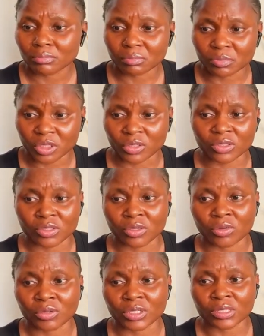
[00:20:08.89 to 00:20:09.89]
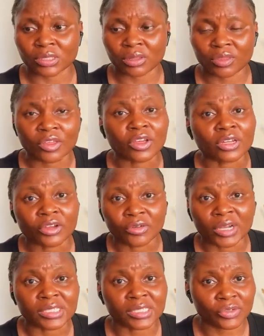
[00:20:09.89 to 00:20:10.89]
because they always think the
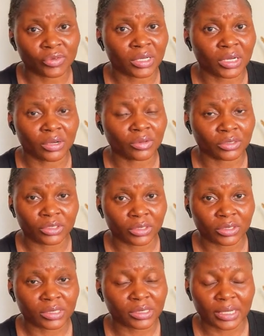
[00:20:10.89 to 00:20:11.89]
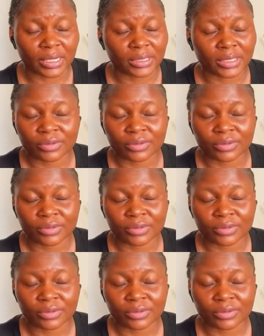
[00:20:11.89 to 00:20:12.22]
grass is greener on the other side.